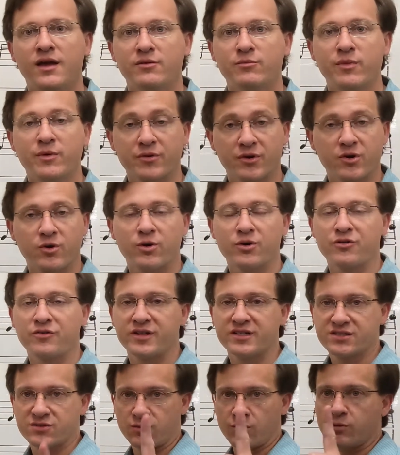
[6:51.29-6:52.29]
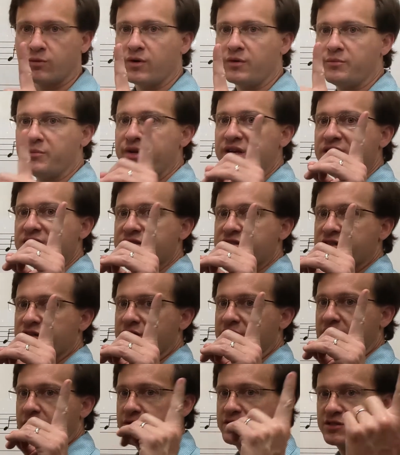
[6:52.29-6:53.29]
Remember, quarter rests were 1 beat, so
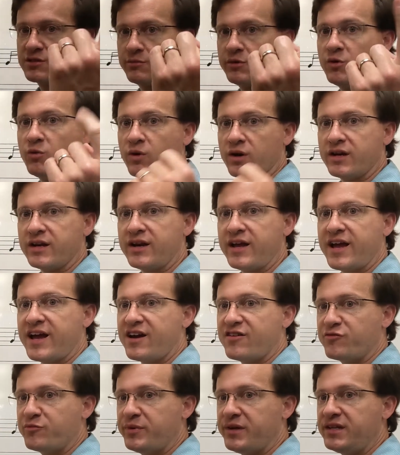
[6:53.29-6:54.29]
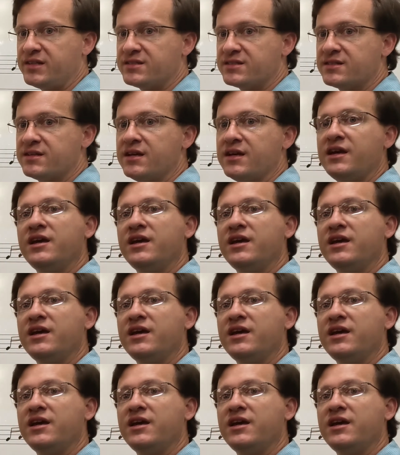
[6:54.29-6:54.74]
now it's going to be 1.5 beats.